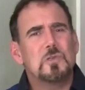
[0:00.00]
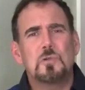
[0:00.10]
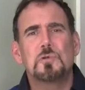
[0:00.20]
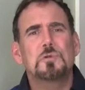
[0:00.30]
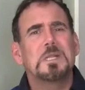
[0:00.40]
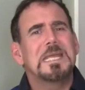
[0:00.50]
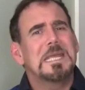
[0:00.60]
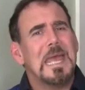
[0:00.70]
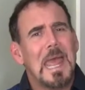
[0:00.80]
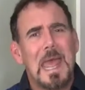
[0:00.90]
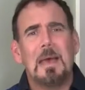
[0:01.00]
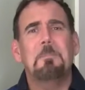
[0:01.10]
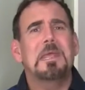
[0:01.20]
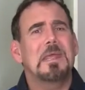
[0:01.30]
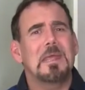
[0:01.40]
truly
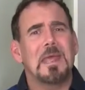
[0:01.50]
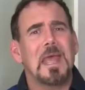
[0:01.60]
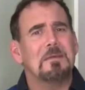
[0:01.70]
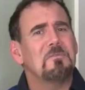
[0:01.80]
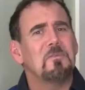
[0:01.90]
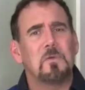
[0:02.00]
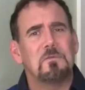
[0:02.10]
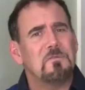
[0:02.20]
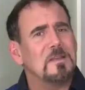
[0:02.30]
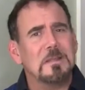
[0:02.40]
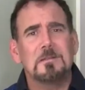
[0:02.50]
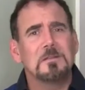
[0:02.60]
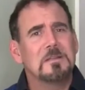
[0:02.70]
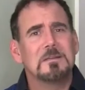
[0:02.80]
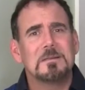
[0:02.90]
happy and
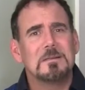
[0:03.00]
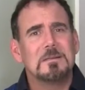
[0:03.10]
fulfilled?